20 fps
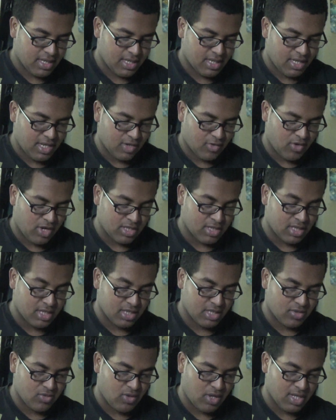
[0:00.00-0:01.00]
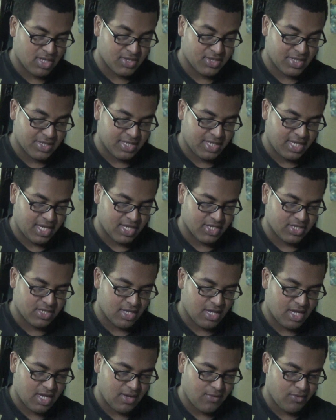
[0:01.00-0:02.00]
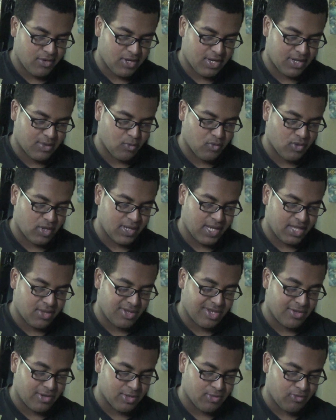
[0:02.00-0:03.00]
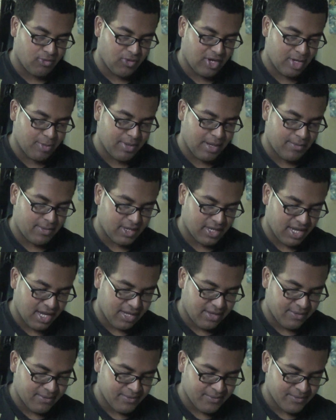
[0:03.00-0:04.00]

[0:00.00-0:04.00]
And Koala says, "Yes, huh? We're gathering those weird people again?"